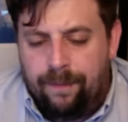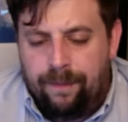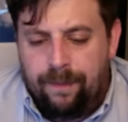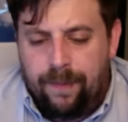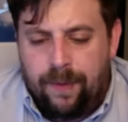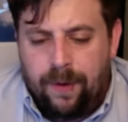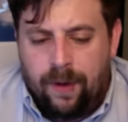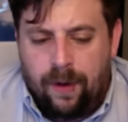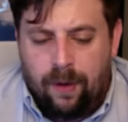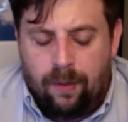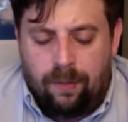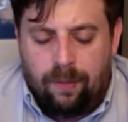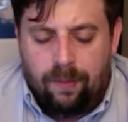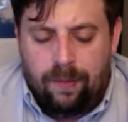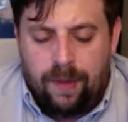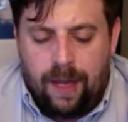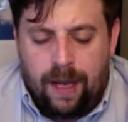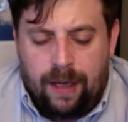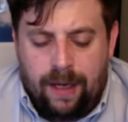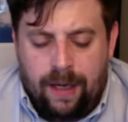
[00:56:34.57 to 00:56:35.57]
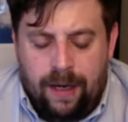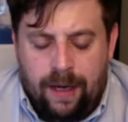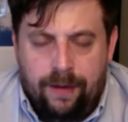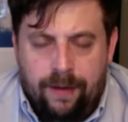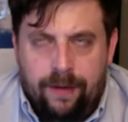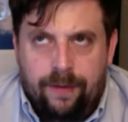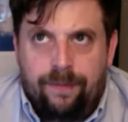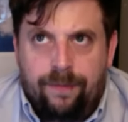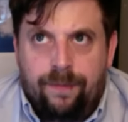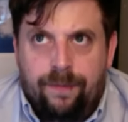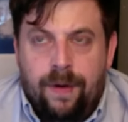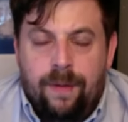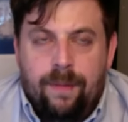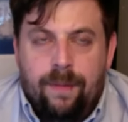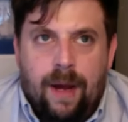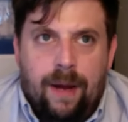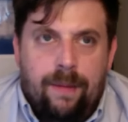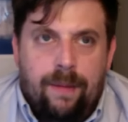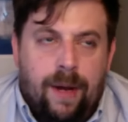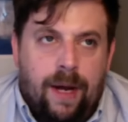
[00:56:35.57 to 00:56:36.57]
you know, that kind of, in
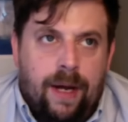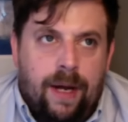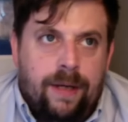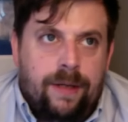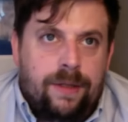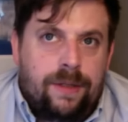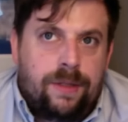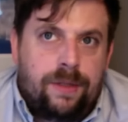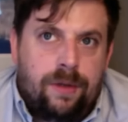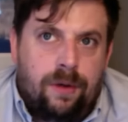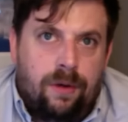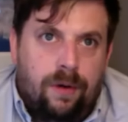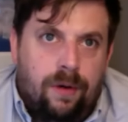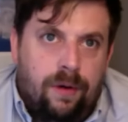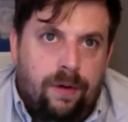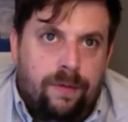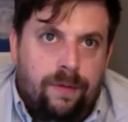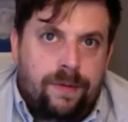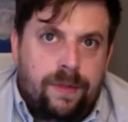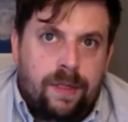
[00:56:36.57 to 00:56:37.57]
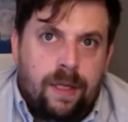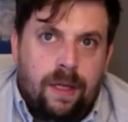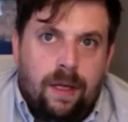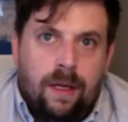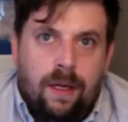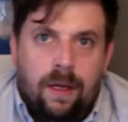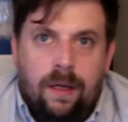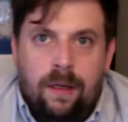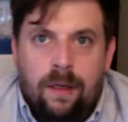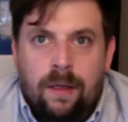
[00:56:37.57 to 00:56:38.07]
my mind, solves the